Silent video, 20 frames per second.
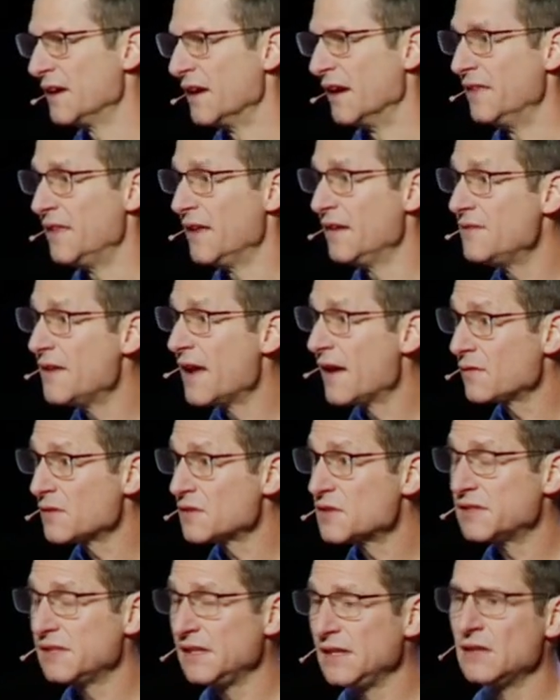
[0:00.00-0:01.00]
And they've never
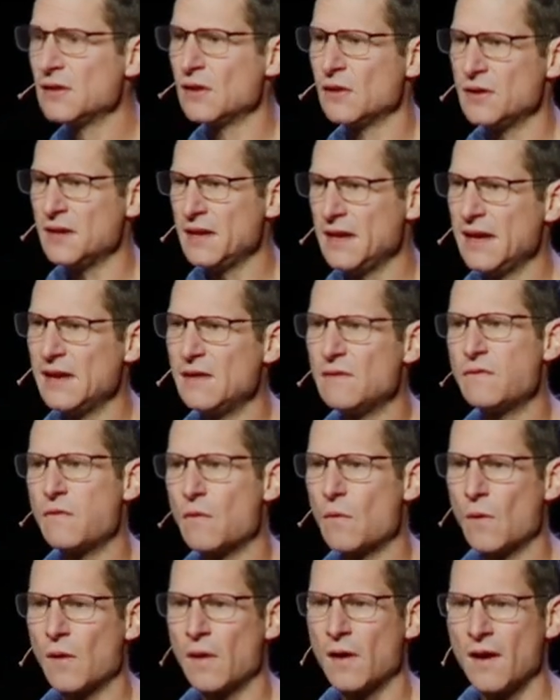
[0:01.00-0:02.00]
seen their need
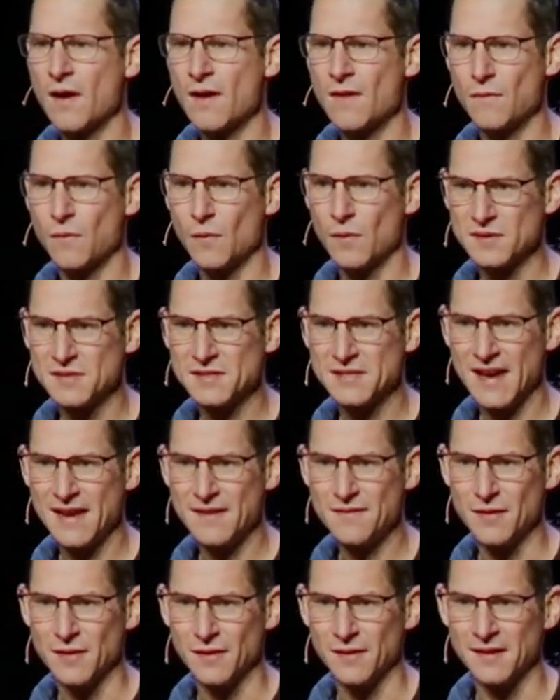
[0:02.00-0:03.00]
for, for a
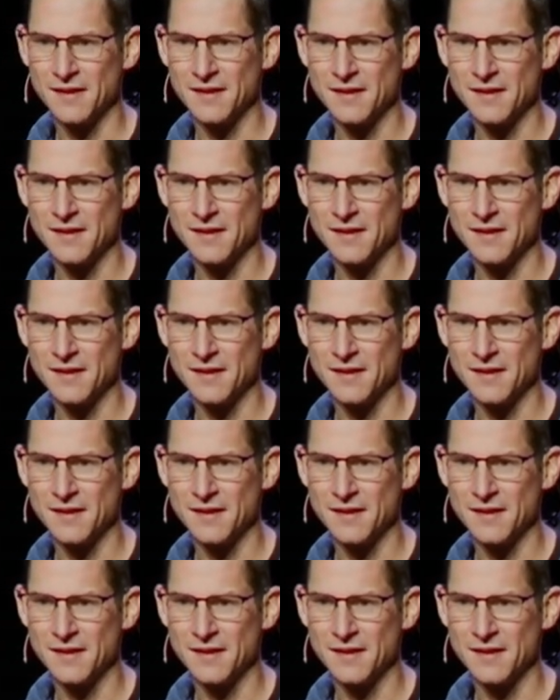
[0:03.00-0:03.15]
Savior.